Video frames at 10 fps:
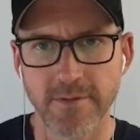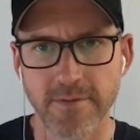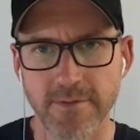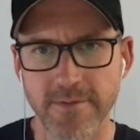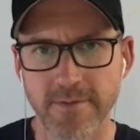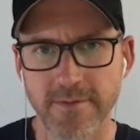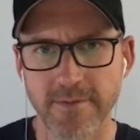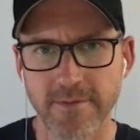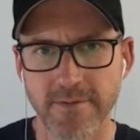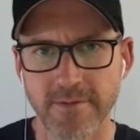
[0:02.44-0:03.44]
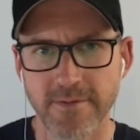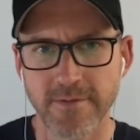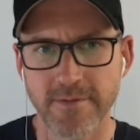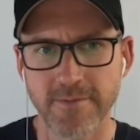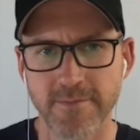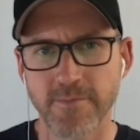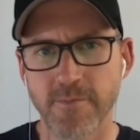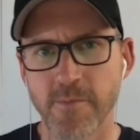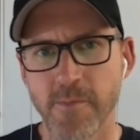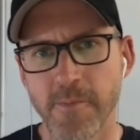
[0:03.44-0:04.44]

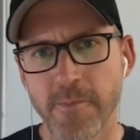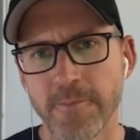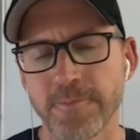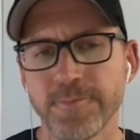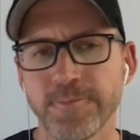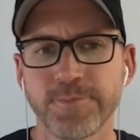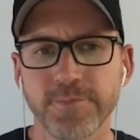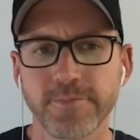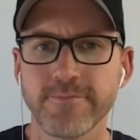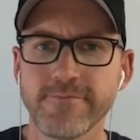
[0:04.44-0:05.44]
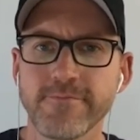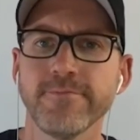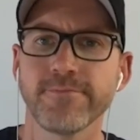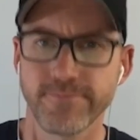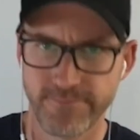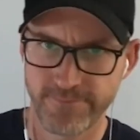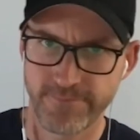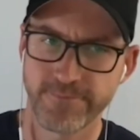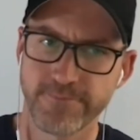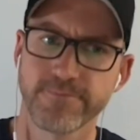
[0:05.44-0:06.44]

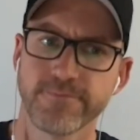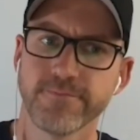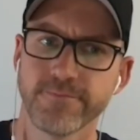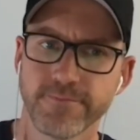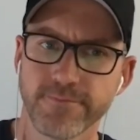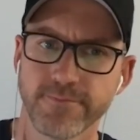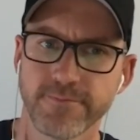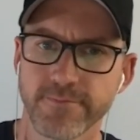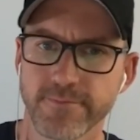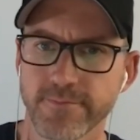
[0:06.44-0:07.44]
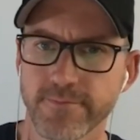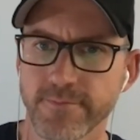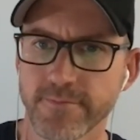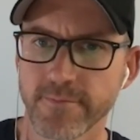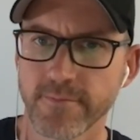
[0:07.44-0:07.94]
(not speaking)